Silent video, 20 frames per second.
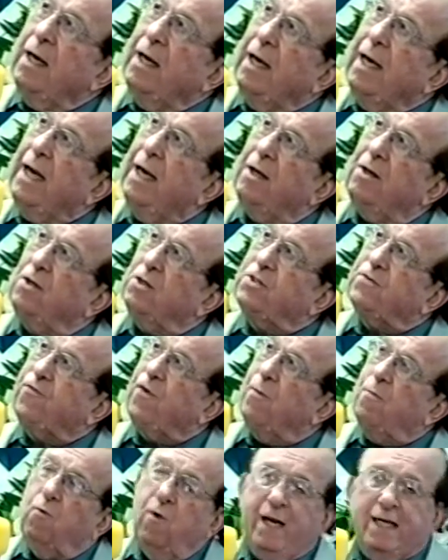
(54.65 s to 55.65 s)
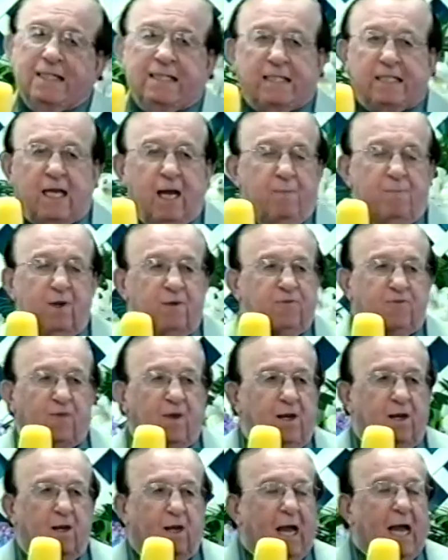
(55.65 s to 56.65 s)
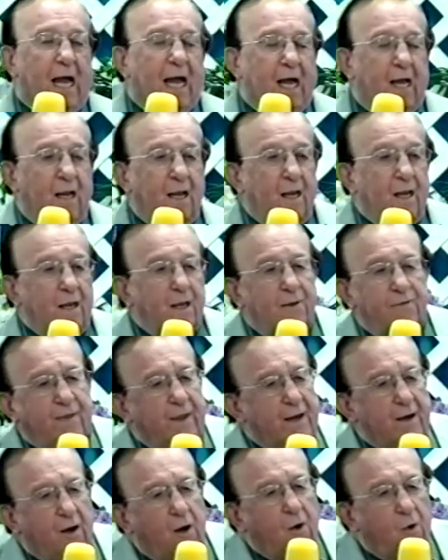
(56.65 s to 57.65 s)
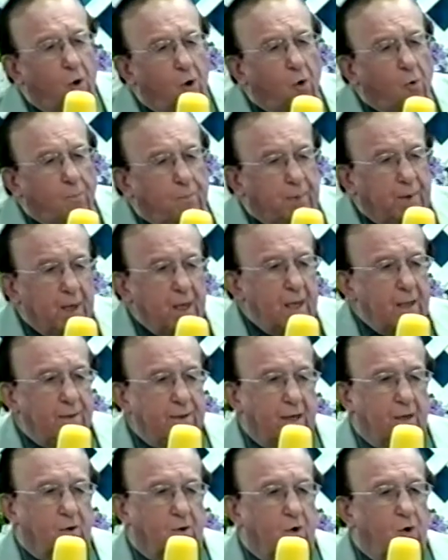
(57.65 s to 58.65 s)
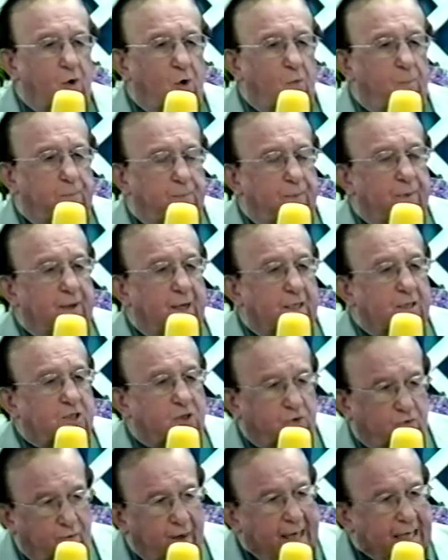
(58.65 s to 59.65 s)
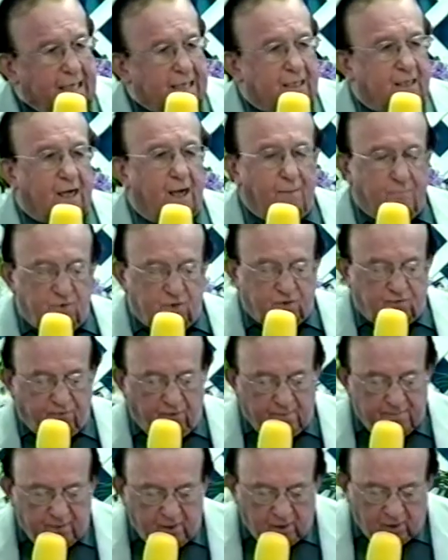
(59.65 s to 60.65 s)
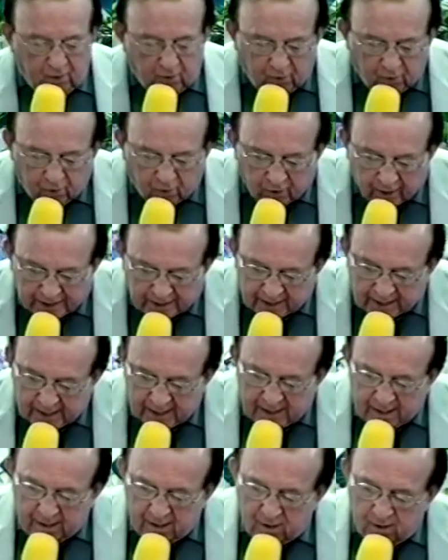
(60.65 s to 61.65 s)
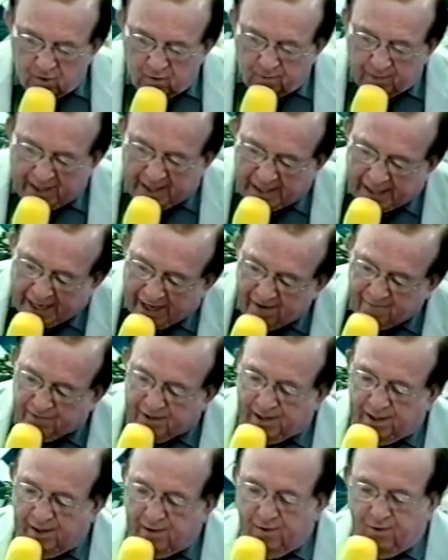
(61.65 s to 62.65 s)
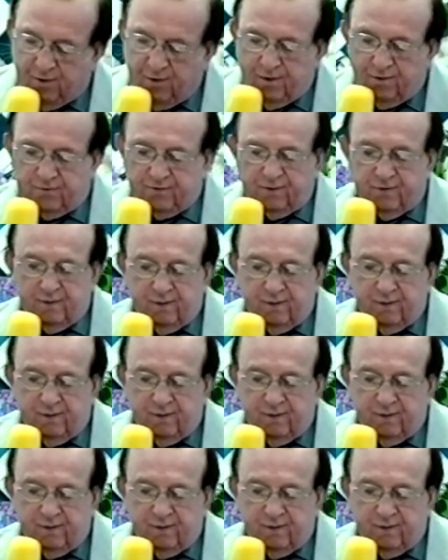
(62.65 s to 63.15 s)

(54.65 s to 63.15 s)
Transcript: hills from whence cometh their, their hope. Their hope and their strength comes from the Lord who made heaven and earth.